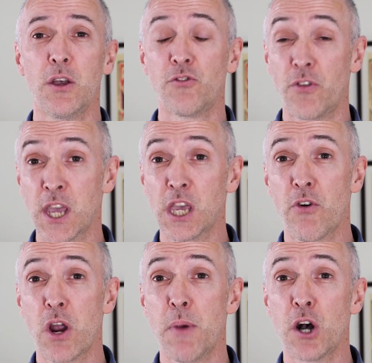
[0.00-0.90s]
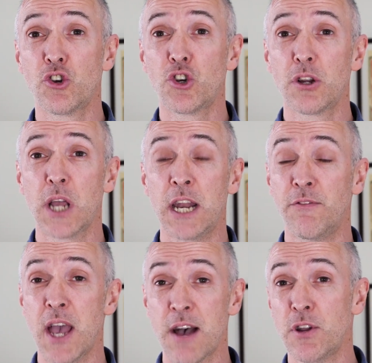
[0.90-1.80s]
So thank you very much, and
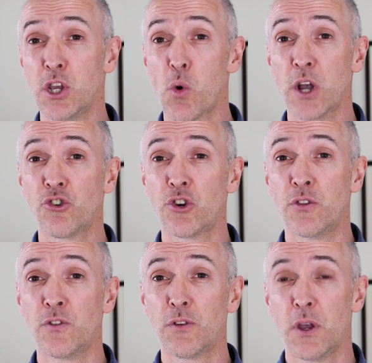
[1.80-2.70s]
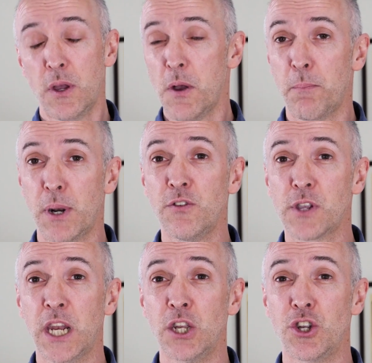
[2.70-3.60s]
if you have any questions, please
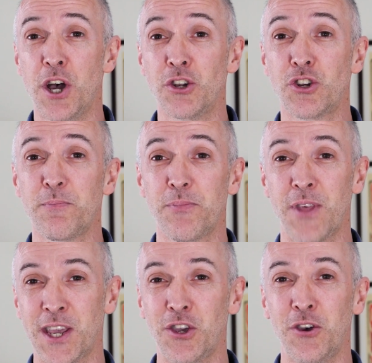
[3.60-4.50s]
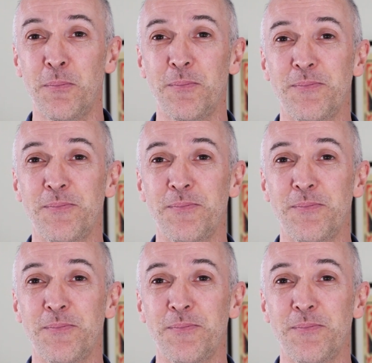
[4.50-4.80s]
get in touch. Thank you.